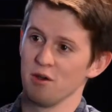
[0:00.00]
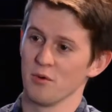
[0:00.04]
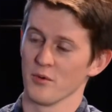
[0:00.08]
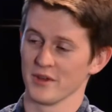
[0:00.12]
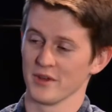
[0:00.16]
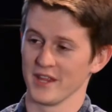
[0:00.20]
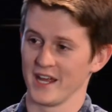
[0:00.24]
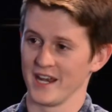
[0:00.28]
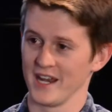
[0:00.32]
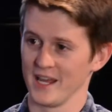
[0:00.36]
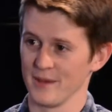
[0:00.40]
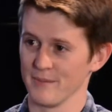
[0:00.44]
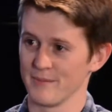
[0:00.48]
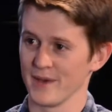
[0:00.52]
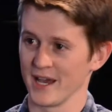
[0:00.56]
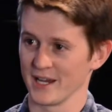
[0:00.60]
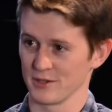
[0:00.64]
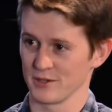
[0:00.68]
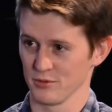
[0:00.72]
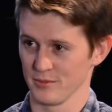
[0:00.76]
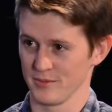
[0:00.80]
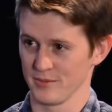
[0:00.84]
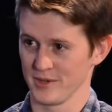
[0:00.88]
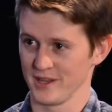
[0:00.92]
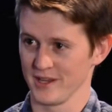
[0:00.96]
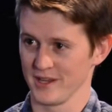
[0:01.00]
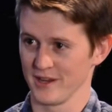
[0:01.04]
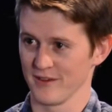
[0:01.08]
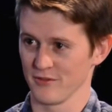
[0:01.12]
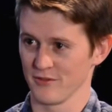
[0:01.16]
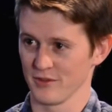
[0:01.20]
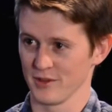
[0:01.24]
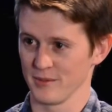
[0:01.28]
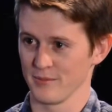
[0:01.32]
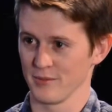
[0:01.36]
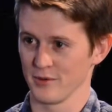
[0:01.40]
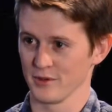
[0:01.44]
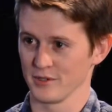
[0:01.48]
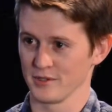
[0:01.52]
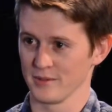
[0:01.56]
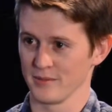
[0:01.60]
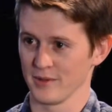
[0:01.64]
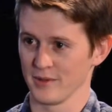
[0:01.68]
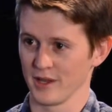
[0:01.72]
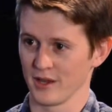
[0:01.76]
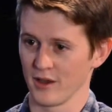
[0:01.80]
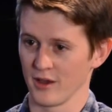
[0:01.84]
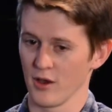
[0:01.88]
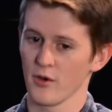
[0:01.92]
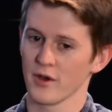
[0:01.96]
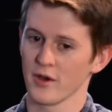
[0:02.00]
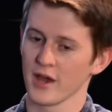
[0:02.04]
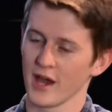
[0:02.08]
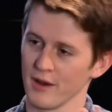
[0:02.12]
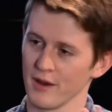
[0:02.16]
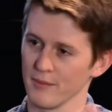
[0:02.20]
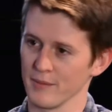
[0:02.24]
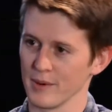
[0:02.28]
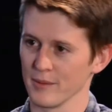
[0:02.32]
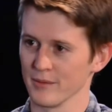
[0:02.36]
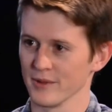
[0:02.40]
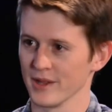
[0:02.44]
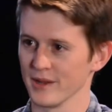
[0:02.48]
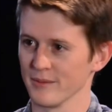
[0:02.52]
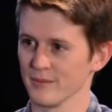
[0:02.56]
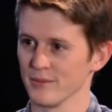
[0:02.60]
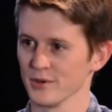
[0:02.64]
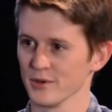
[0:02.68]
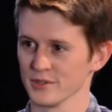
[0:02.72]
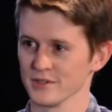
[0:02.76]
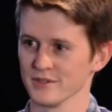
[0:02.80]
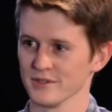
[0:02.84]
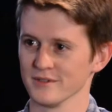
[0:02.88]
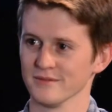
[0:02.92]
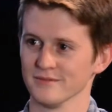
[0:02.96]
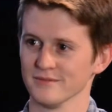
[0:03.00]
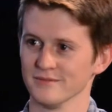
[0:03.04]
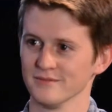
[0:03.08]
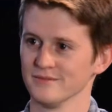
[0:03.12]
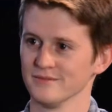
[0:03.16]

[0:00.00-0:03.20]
where that impact will be there for the person to be like, oh yeah, I remember that person